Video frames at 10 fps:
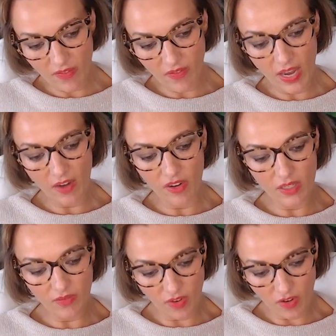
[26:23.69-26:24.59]
varied
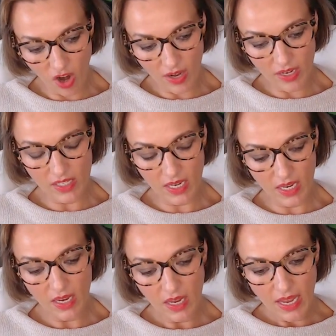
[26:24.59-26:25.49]

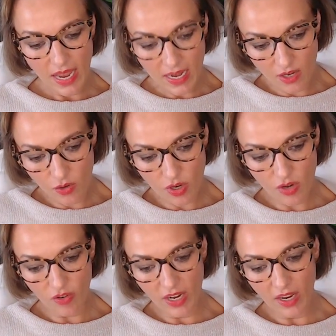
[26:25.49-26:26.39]
variety in your
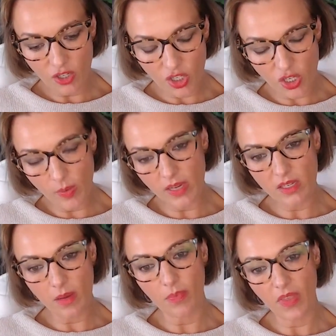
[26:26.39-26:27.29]
career and doing
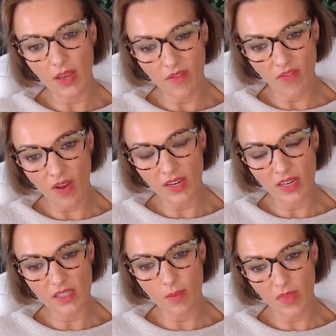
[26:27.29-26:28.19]
something and finding
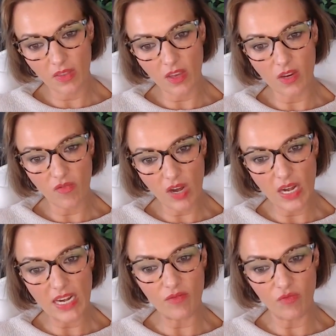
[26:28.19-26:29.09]
something that you really